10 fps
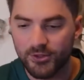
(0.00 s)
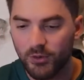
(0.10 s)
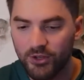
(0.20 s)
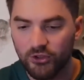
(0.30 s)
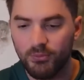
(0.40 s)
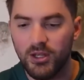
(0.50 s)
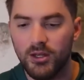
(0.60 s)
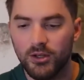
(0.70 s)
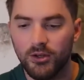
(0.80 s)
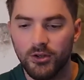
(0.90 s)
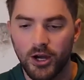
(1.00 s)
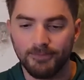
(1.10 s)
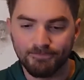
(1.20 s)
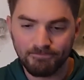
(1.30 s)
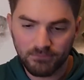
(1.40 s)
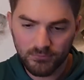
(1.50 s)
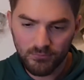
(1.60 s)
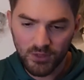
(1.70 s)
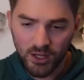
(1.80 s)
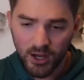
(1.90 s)
so he should be good to
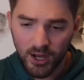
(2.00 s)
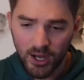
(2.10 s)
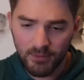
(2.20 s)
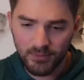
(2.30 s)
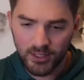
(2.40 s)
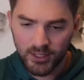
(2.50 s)
go.